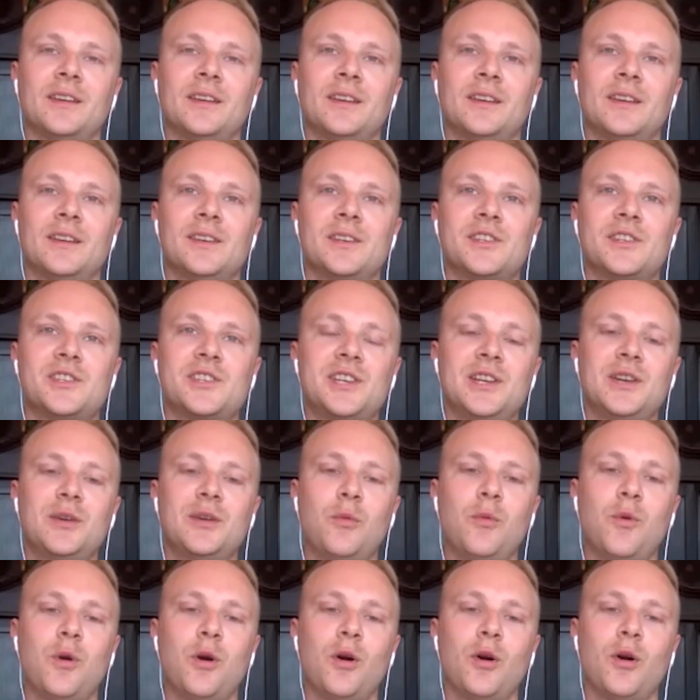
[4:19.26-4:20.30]
see the
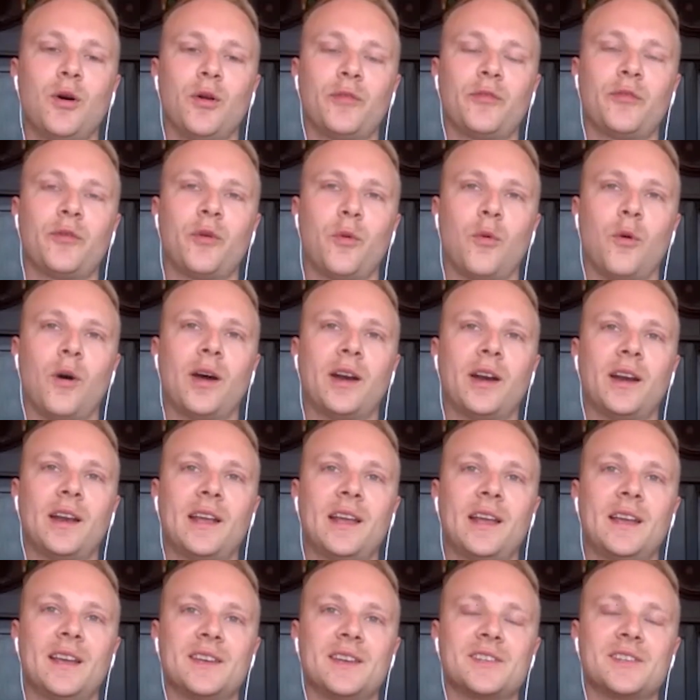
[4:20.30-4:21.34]
world for what it
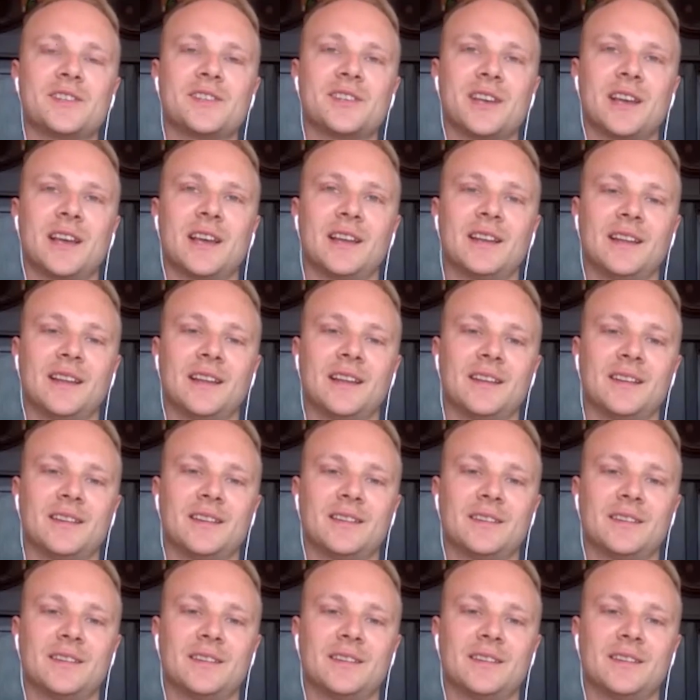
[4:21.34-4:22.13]
is, and then